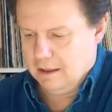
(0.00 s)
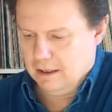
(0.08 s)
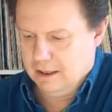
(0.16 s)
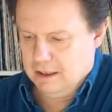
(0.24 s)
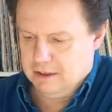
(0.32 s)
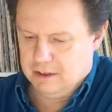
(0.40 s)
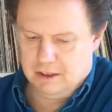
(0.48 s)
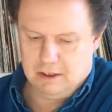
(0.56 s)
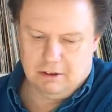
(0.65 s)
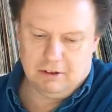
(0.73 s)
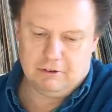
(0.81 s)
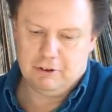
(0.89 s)
This is
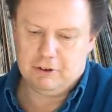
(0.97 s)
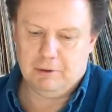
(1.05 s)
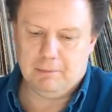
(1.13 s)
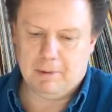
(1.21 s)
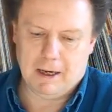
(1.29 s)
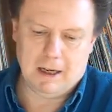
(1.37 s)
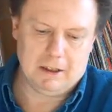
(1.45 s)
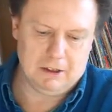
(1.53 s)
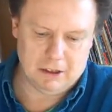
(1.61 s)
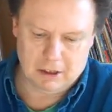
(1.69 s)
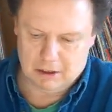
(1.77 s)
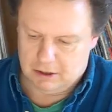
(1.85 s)
an interesting band.
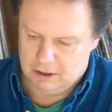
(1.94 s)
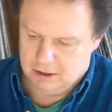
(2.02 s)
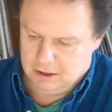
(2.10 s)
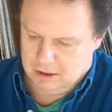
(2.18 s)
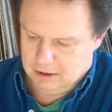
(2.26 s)
You know that.